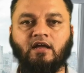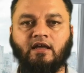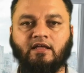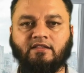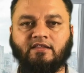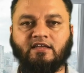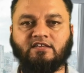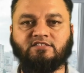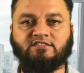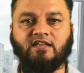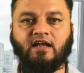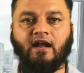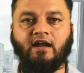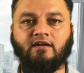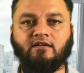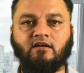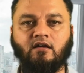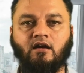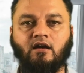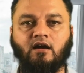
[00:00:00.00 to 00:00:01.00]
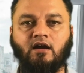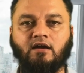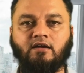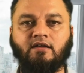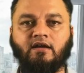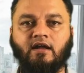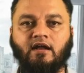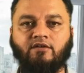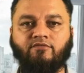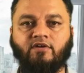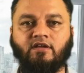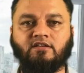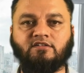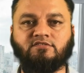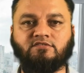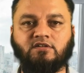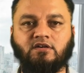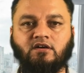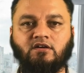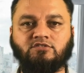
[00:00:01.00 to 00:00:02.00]
They stand guard, and when a
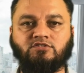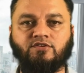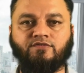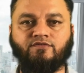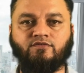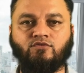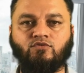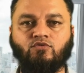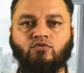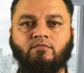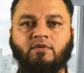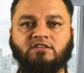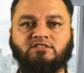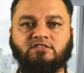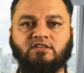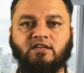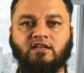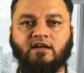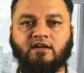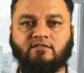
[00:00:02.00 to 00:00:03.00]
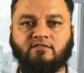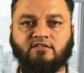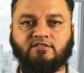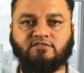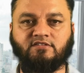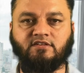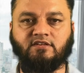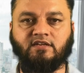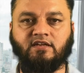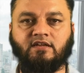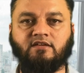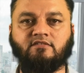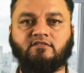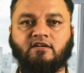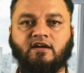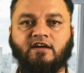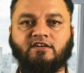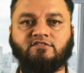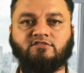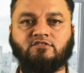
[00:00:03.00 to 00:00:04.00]
surge of too much electricity
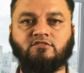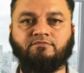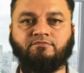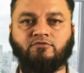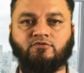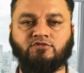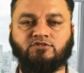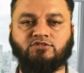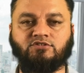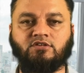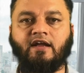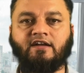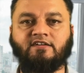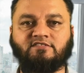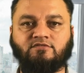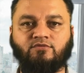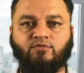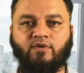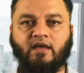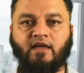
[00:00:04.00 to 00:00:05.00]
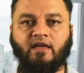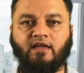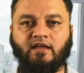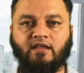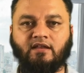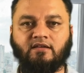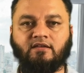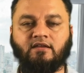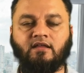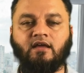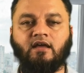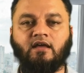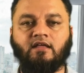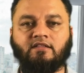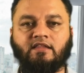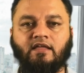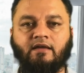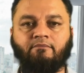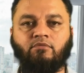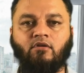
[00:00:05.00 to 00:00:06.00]
tries to push its way in,
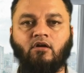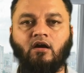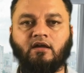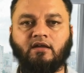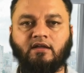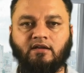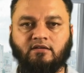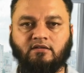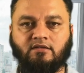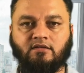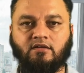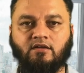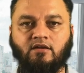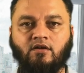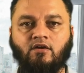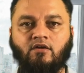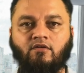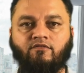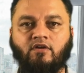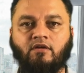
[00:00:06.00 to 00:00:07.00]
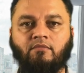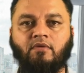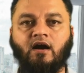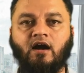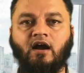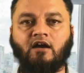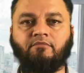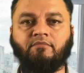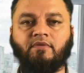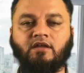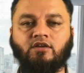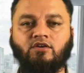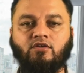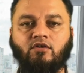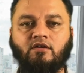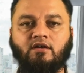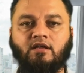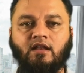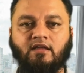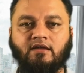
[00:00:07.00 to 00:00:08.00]
they block it from harming
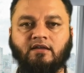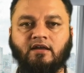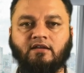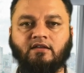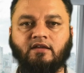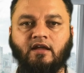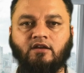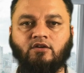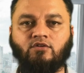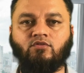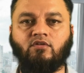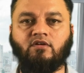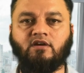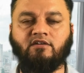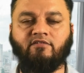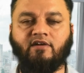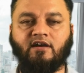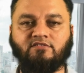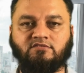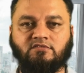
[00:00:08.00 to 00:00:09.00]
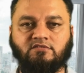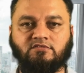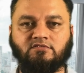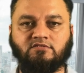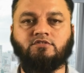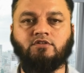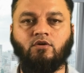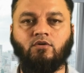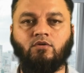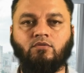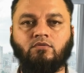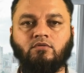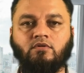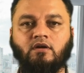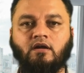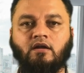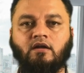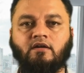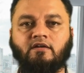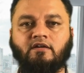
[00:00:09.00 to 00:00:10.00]
your delicate indoor devices. So,
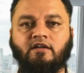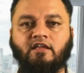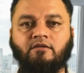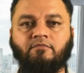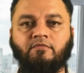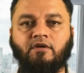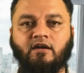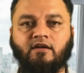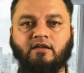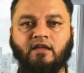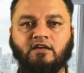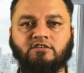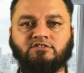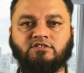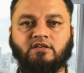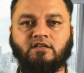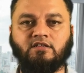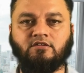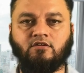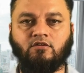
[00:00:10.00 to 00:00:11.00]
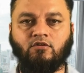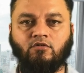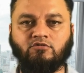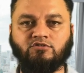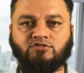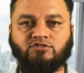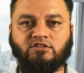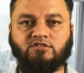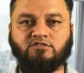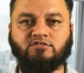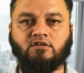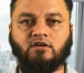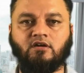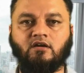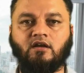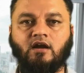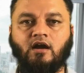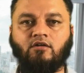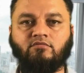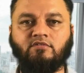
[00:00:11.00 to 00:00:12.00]
demarcation enclosures,
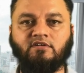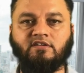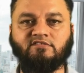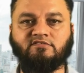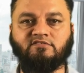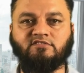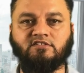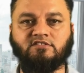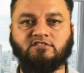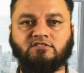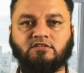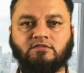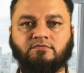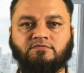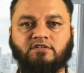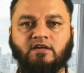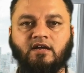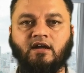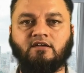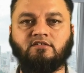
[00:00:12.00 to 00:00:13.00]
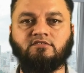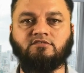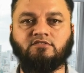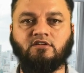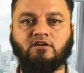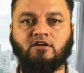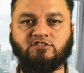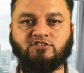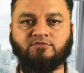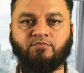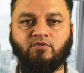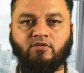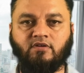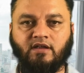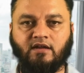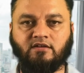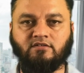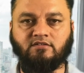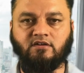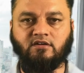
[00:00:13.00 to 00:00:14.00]
grounding systems, and surge
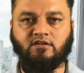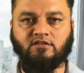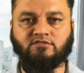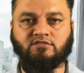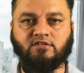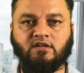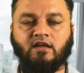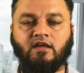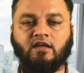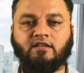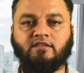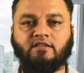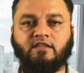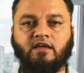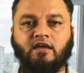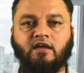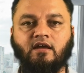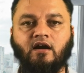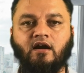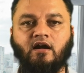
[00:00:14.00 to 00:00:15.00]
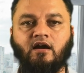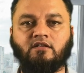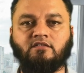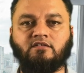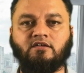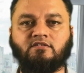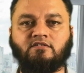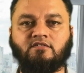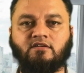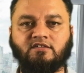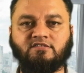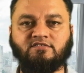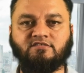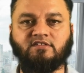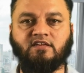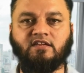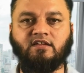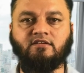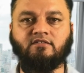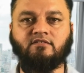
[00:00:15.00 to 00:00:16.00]
protectors, they are the
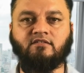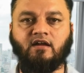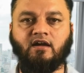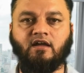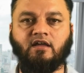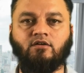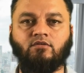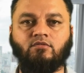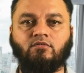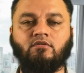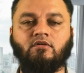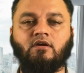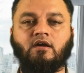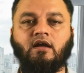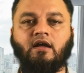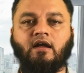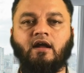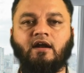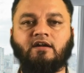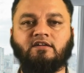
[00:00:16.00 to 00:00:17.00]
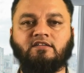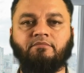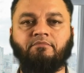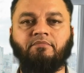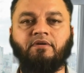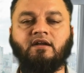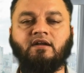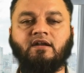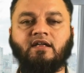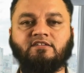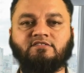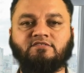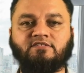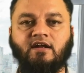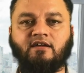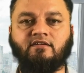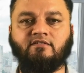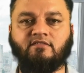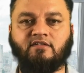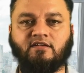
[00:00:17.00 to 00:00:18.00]
trusty trio at the building's
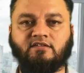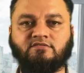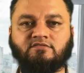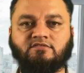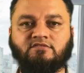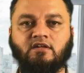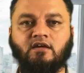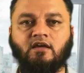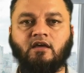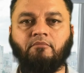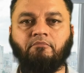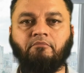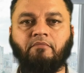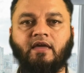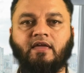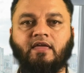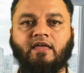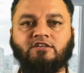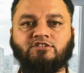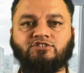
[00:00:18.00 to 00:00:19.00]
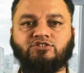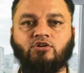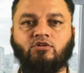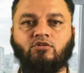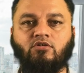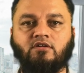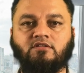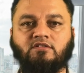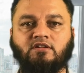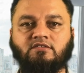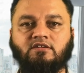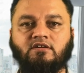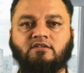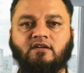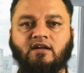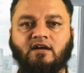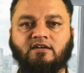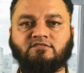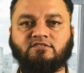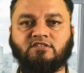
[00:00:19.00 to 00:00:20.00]
entrance, making sure that the
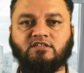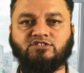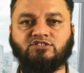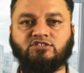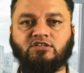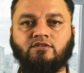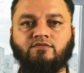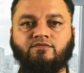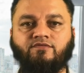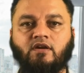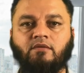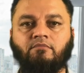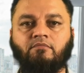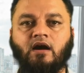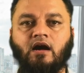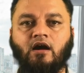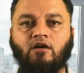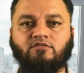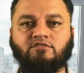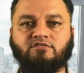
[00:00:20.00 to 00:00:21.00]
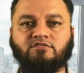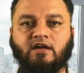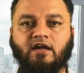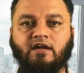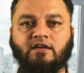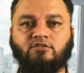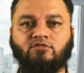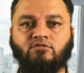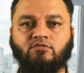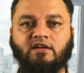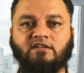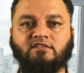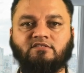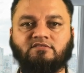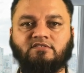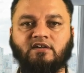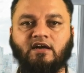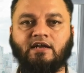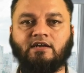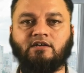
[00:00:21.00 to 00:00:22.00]
transition from outside to
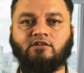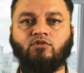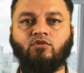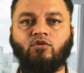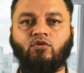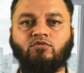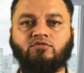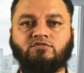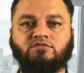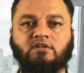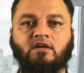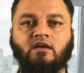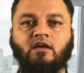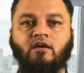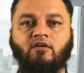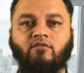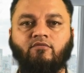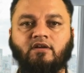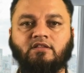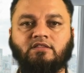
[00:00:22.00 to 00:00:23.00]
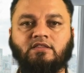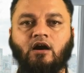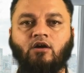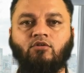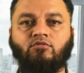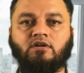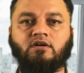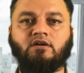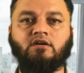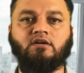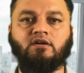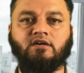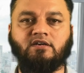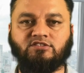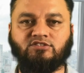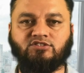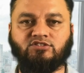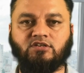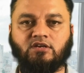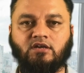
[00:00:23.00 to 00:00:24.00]
inside goes without a
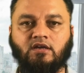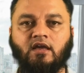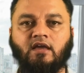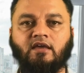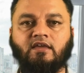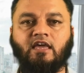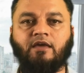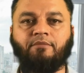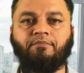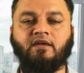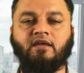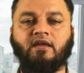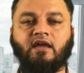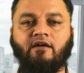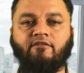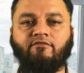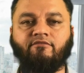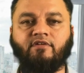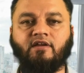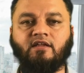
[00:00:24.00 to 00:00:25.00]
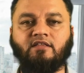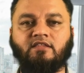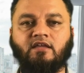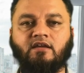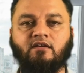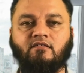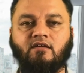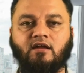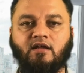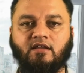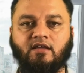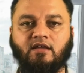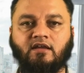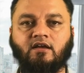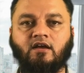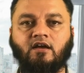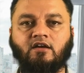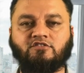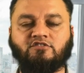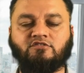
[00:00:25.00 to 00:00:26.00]
hitch, keeping everything running
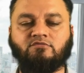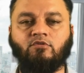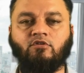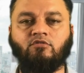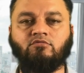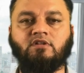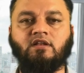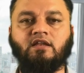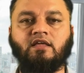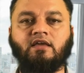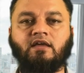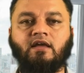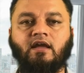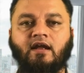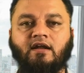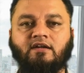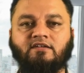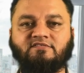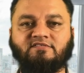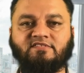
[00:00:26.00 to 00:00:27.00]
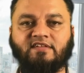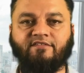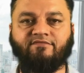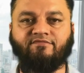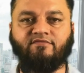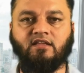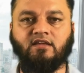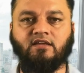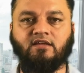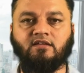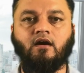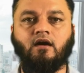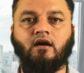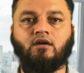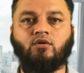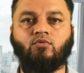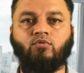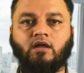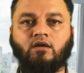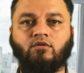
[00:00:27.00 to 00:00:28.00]
smoothly and safely. A
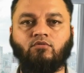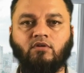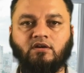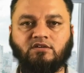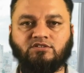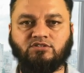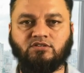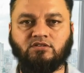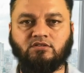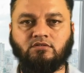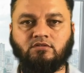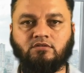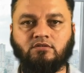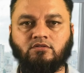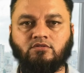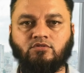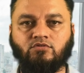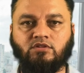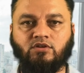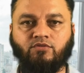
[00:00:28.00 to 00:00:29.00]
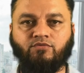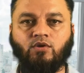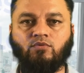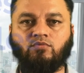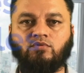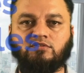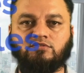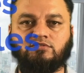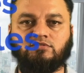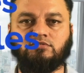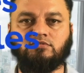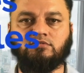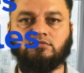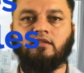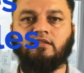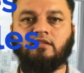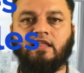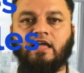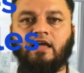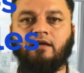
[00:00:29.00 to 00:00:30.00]
quick question to the viewers.
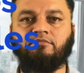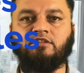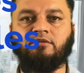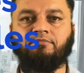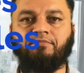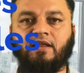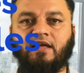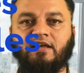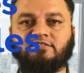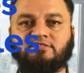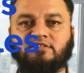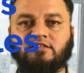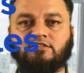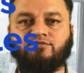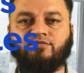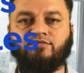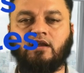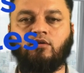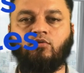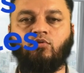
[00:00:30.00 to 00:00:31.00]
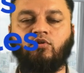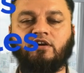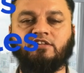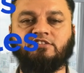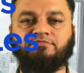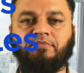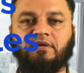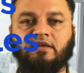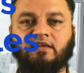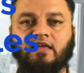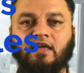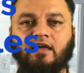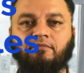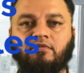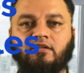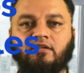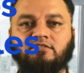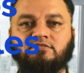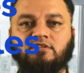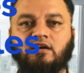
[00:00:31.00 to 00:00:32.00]
Name the places where OSP
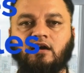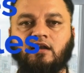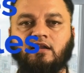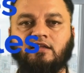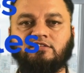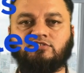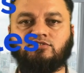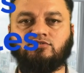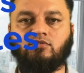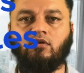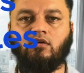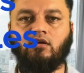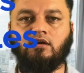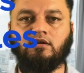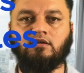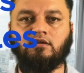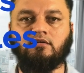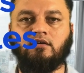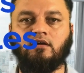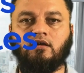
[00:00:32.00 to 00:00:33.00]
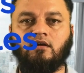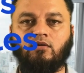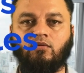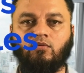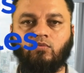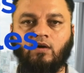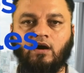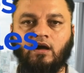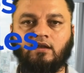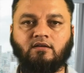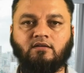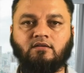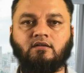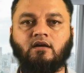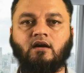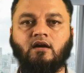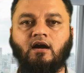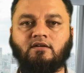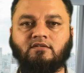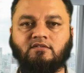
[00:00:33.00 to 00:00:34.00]
cables are installed. 1.
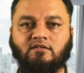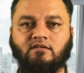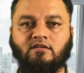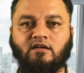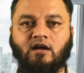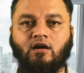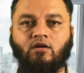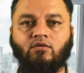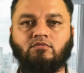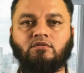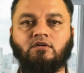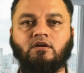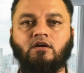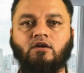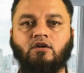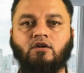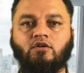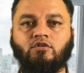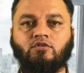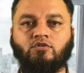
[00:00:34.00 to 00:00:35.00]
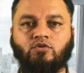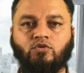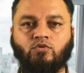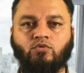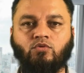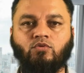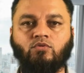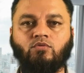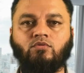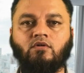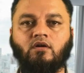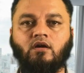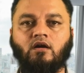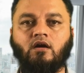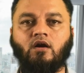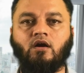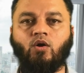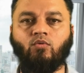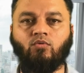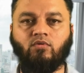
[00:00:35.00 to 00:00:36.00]
Underground. 2.
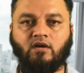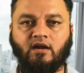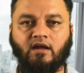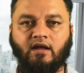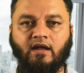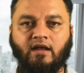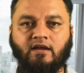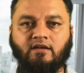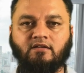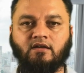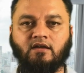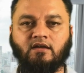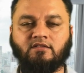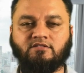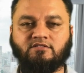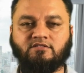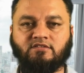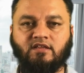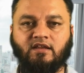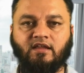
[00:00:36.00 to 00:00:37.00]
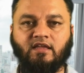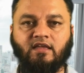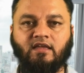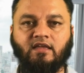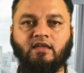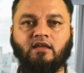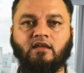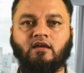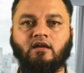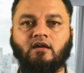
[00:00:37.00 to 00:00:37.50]
Overhead. 3.